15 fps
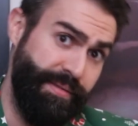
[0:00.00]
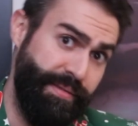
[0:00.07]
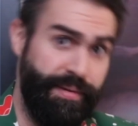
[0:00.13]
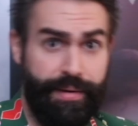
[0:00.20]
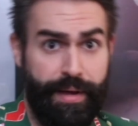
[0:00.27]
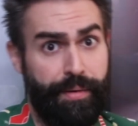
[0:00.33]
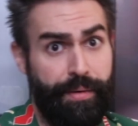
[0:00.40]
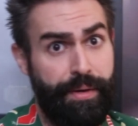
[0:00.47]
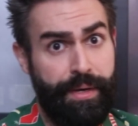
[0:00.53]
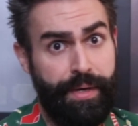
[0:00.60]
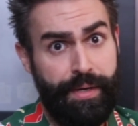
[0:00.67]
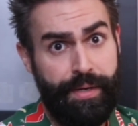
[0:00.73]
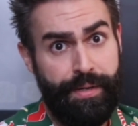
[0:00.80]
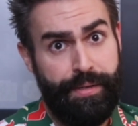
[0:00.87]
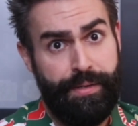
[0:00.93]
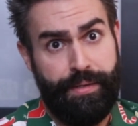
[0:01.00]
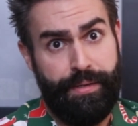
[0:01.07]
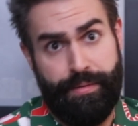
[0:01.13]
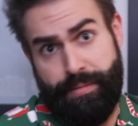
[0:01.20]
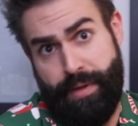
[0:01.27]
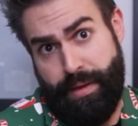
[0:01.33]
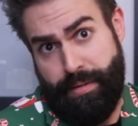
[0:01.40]
you know,
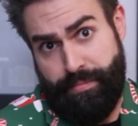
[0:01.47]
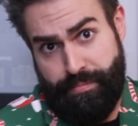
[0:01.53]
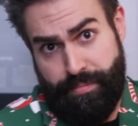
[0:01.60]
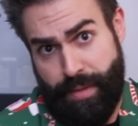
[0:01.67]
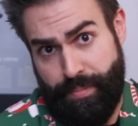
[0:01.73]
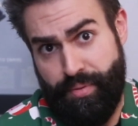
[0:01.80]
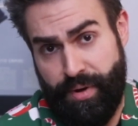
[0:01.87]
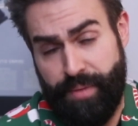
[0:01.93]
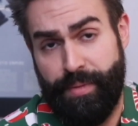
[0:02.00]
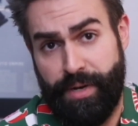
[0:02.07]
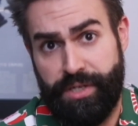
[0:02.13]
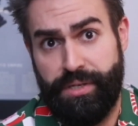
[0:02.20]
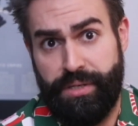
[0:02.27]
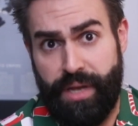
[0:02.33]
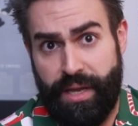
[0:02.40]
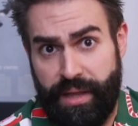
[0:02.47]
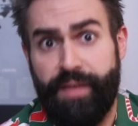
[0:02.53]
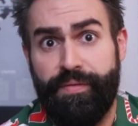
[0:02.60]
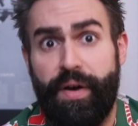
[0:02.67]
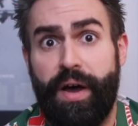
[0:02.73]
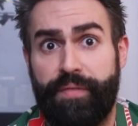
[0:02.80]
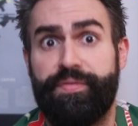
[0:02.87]
they pretty much, they
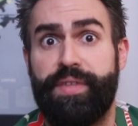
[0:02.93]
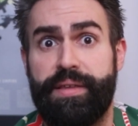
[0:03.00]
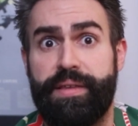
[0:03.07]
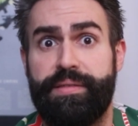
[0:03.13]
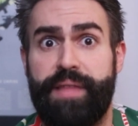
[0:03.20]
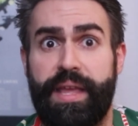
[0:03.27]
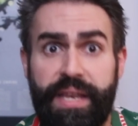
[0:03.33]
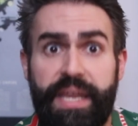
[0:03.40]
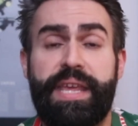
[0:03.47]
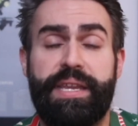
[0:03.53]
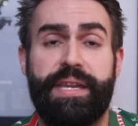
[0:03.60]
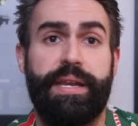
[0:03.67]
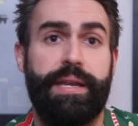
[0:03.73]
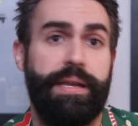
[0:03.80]
live off this. They need it, and